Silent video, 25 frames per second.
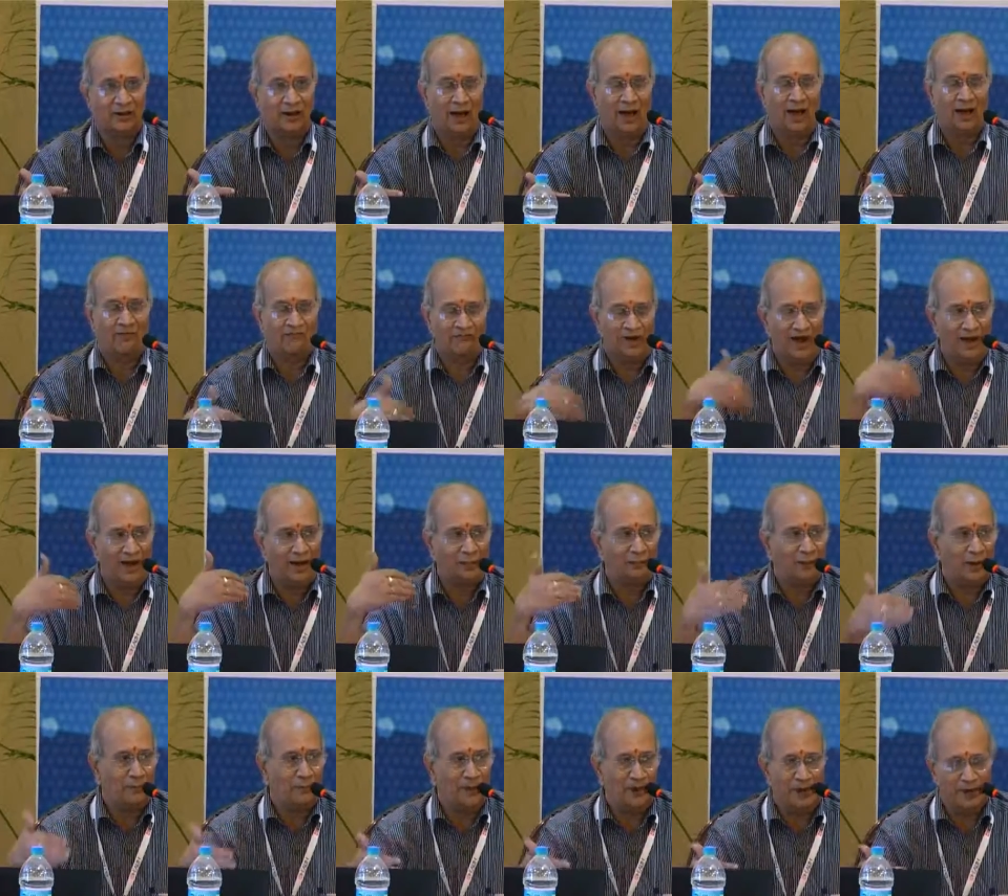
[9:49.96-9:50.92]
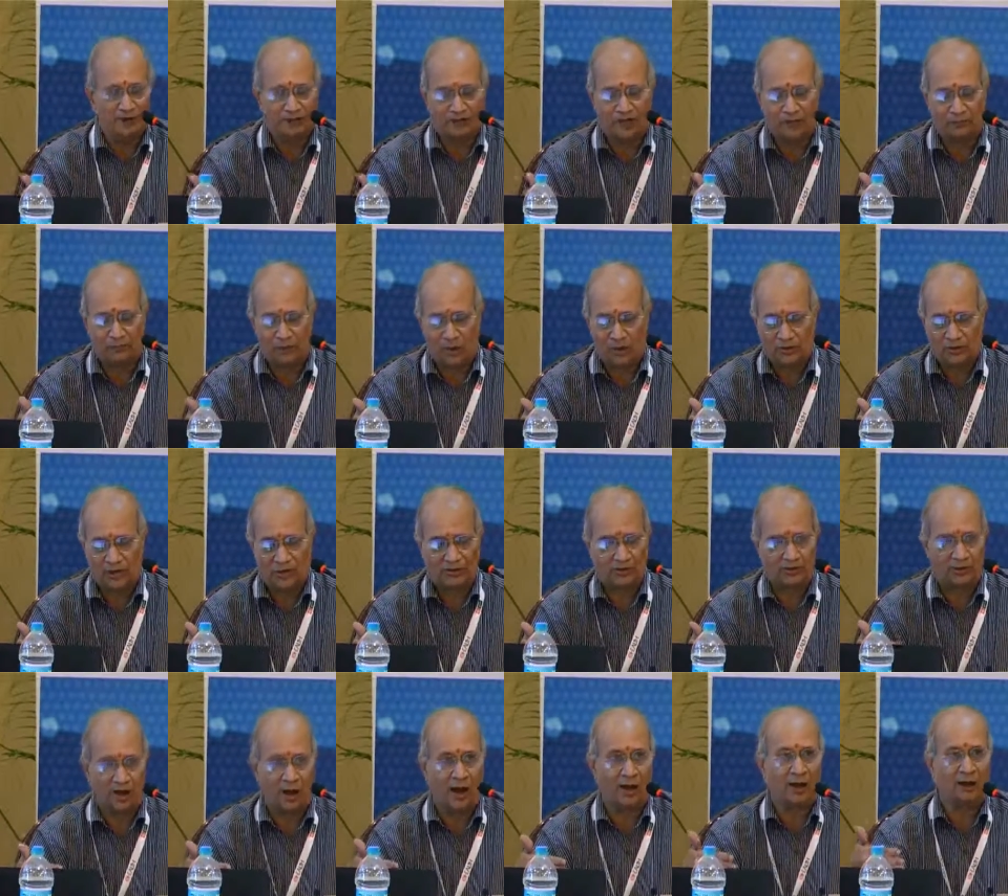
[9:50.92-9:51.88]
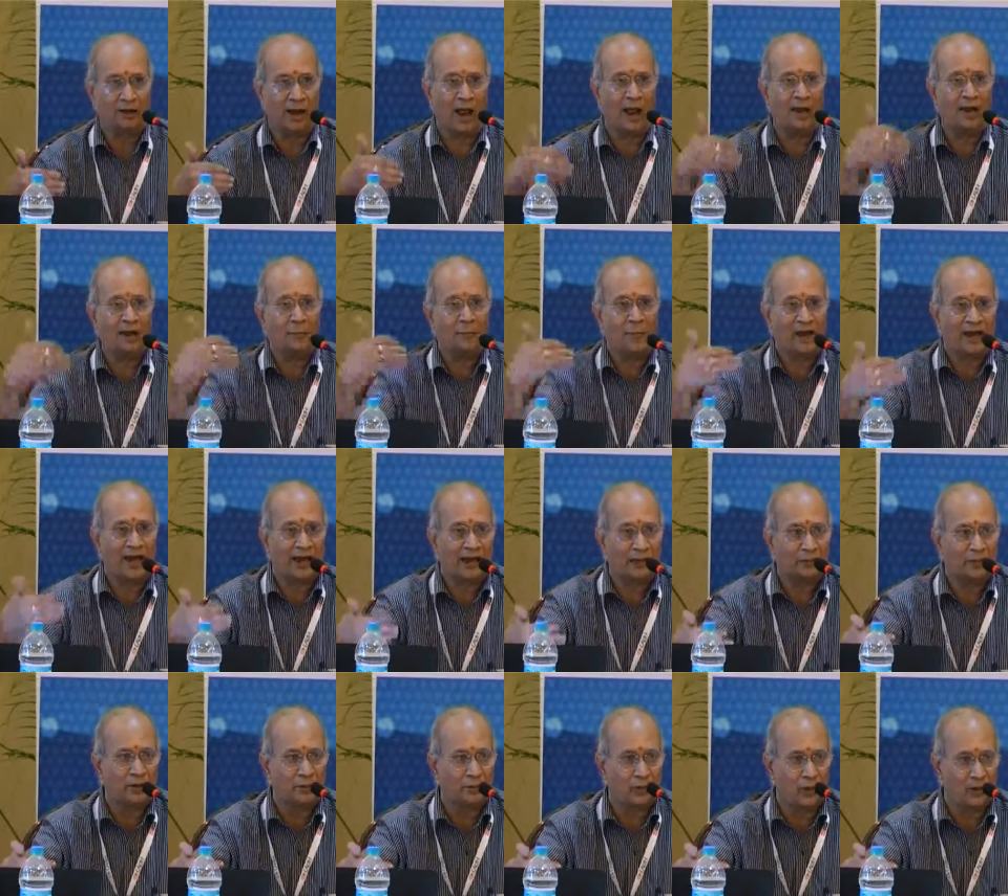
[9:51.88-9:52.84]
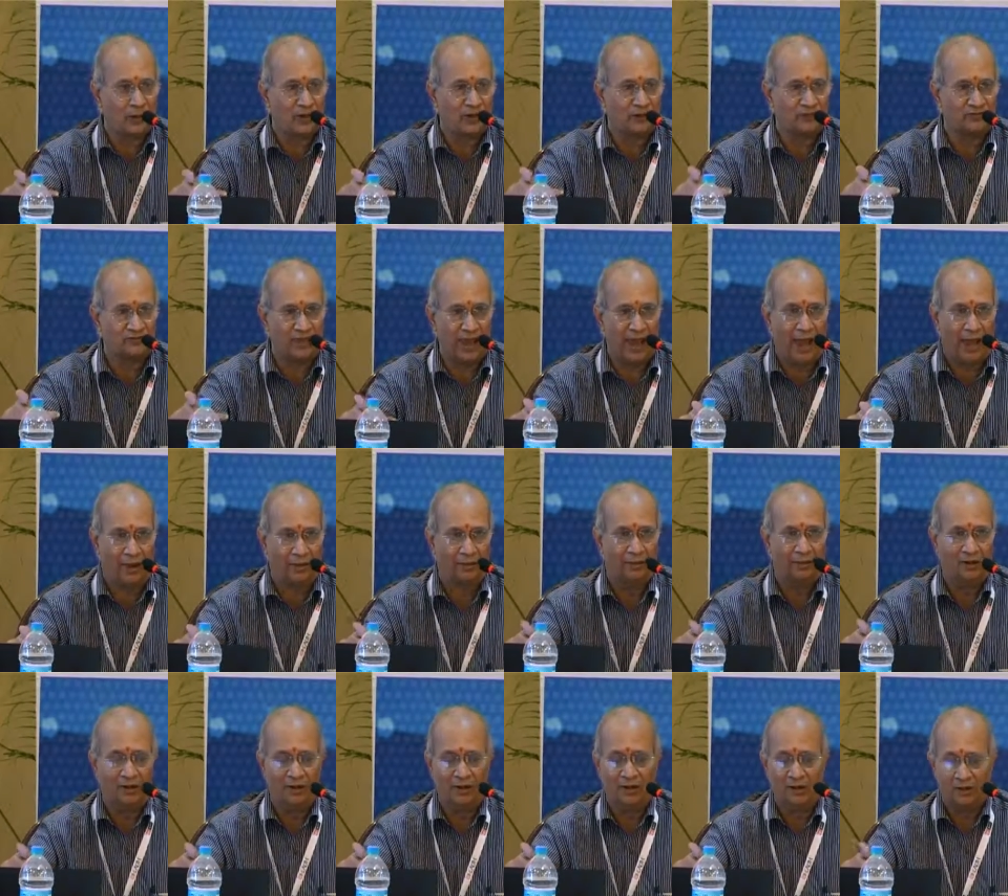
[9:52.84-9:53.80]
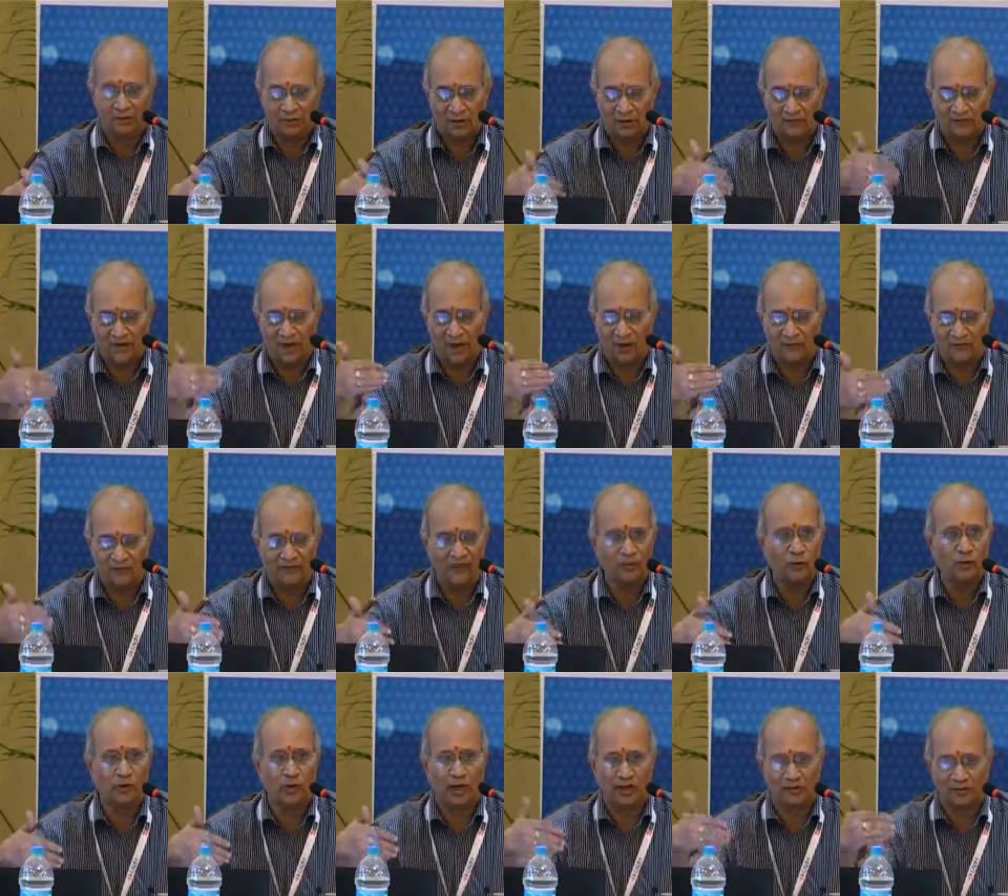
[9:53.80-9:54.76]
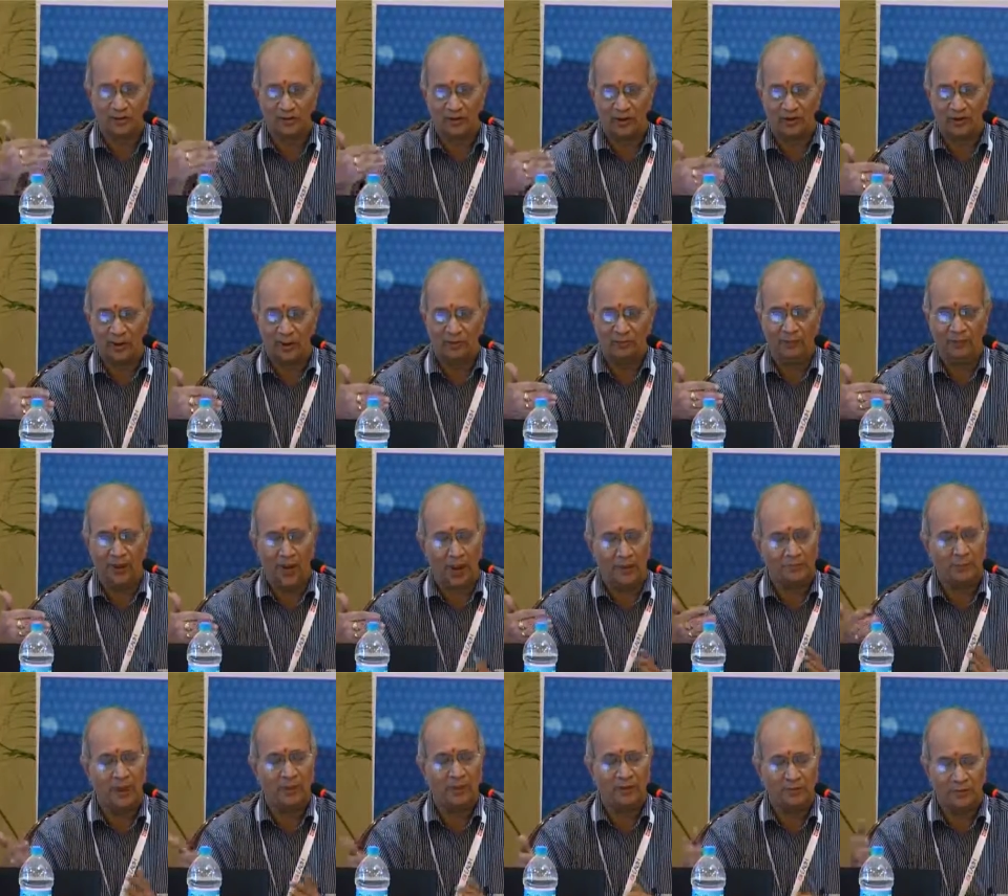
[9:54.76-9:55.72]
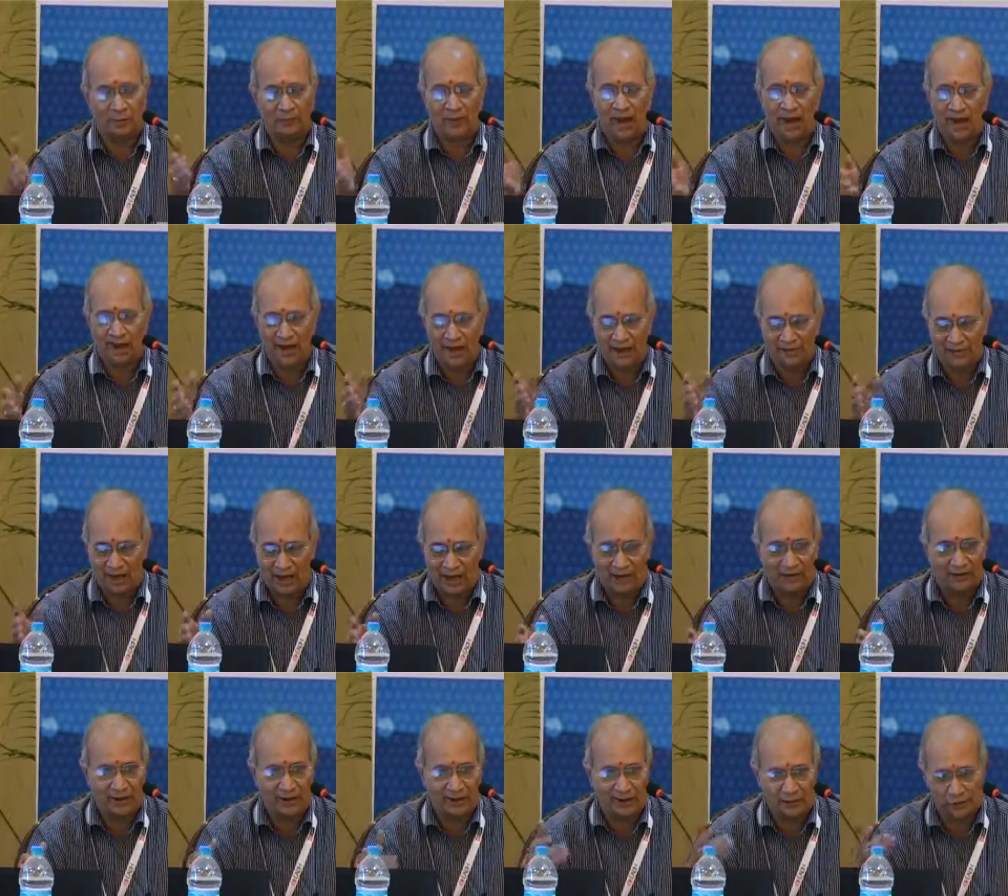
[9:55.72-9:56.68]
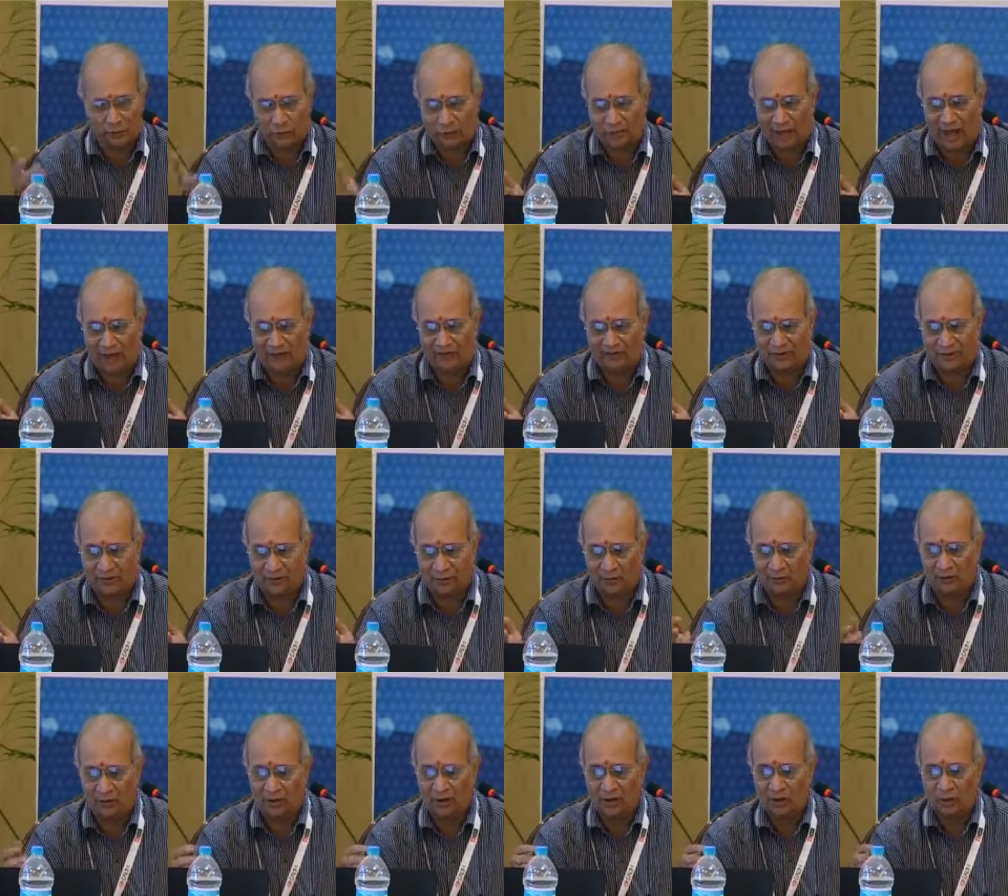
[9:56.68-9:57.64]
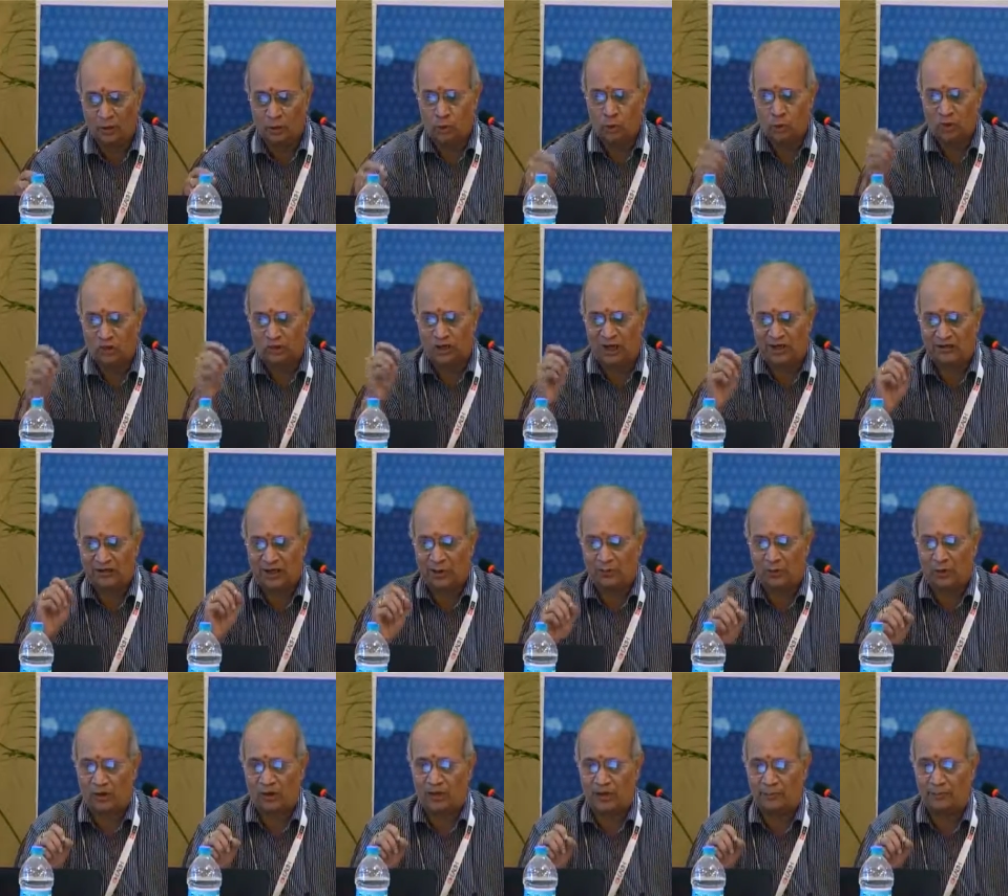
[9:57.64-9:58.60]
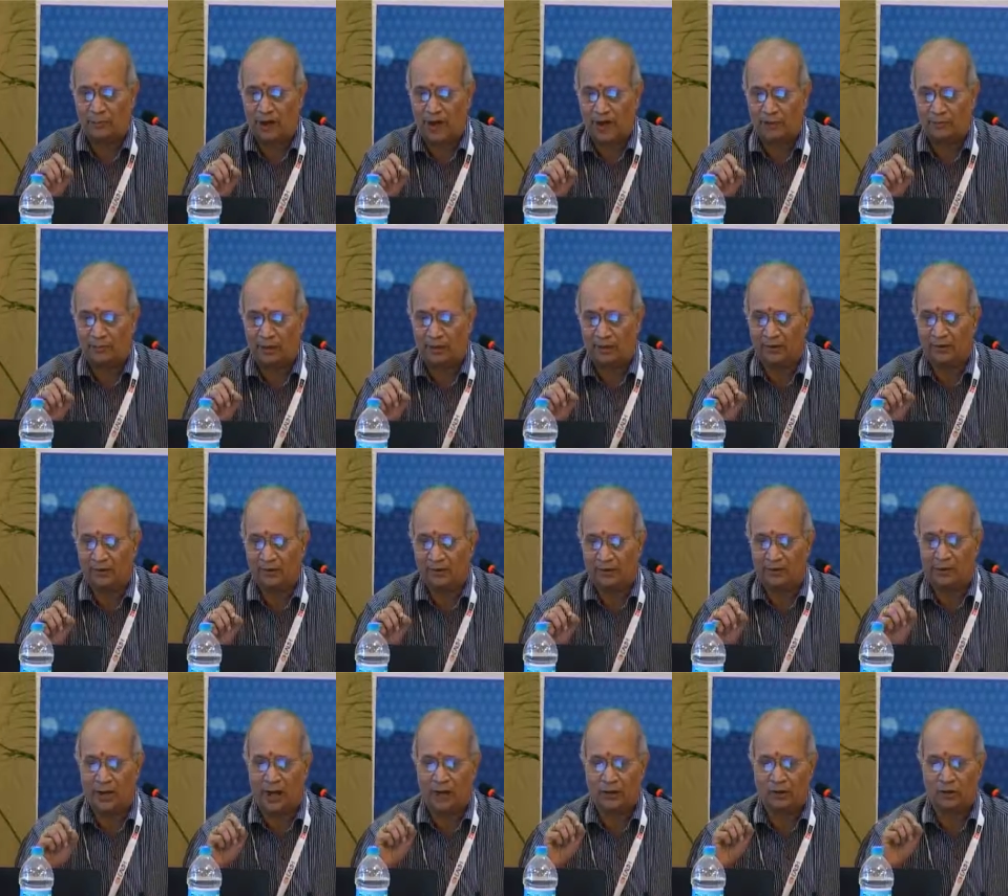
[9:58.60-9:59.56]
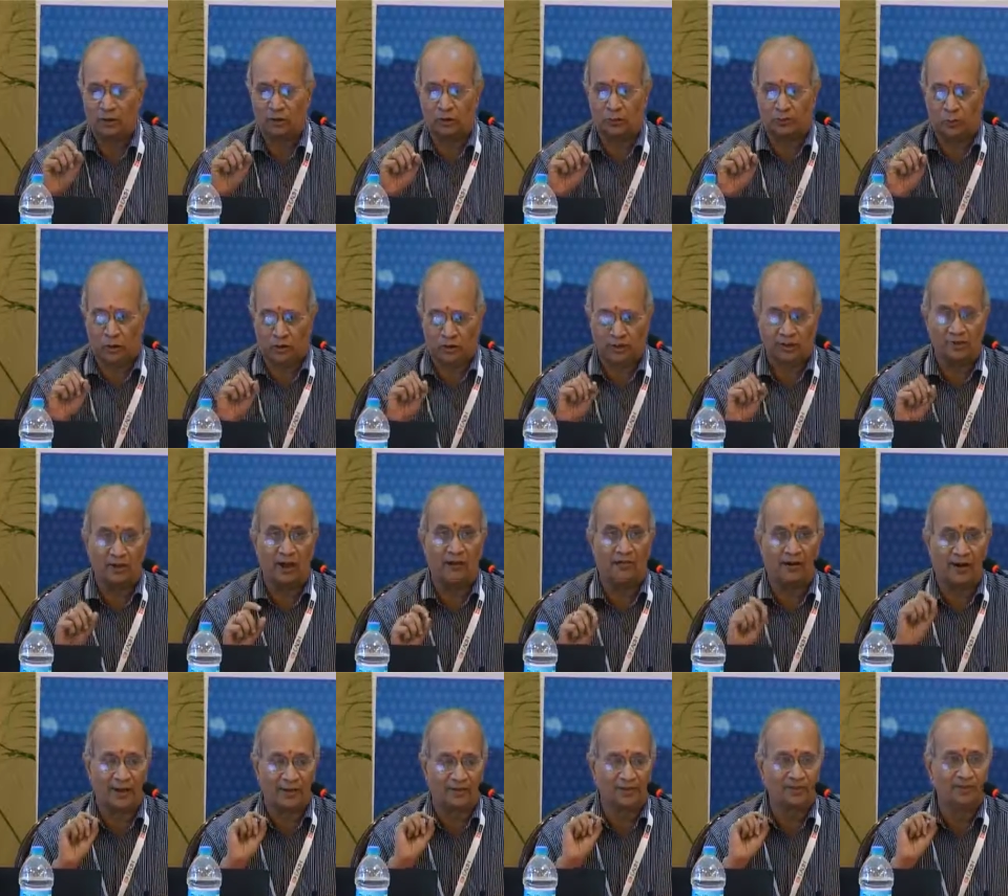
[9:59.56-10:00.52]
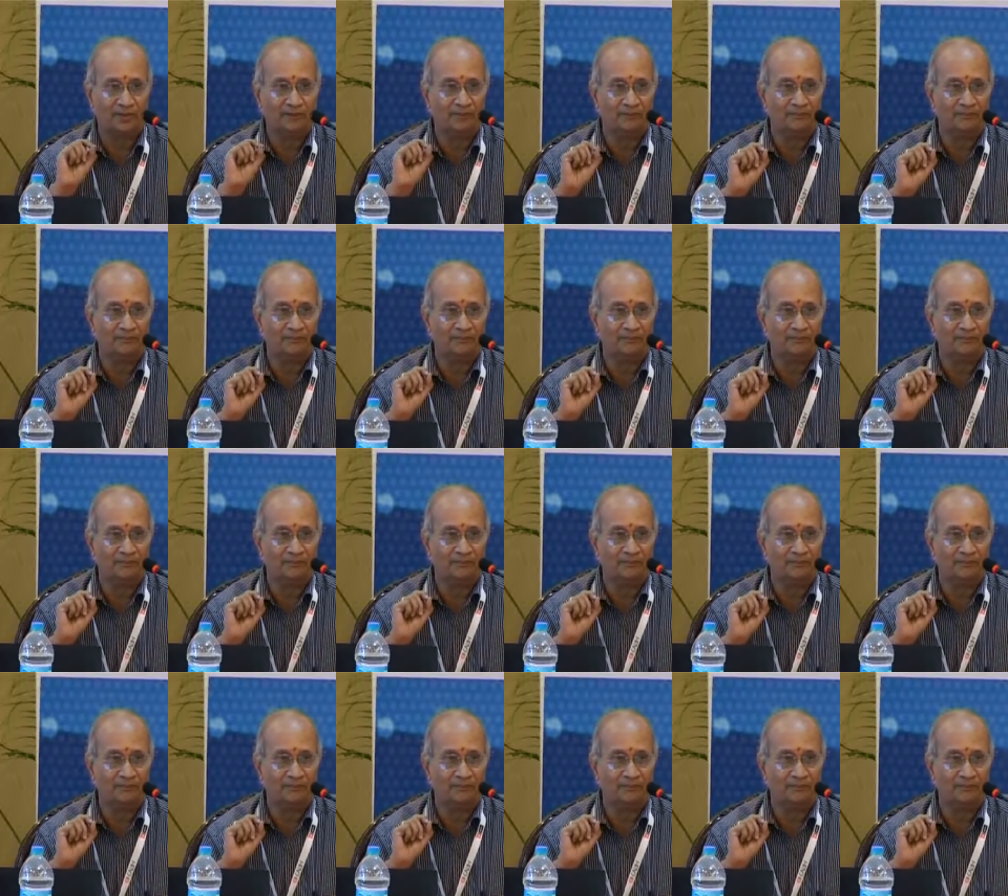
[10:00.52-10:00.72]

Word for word: or failed implementation of projects or non-replicatable projects we have so we have reviewed the, some of them and maybe some ideas I would like to share with you. Use structured project management, graduate to project governance.